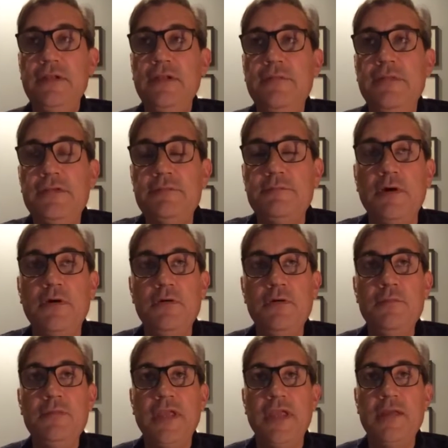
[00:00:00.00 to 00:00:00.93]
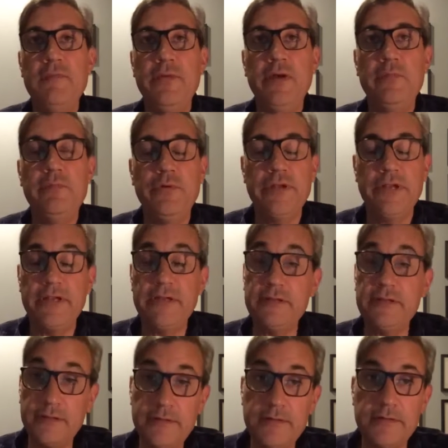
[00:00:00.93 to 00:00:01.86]
of this poem came up when I
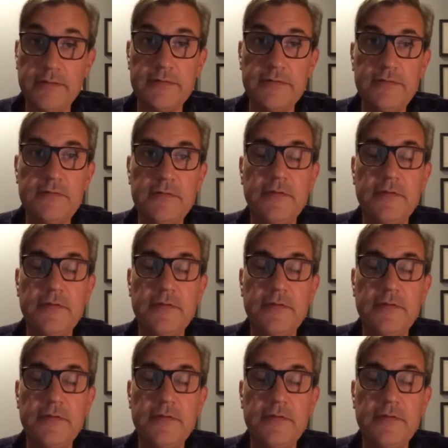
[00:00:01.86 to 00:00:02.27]
learned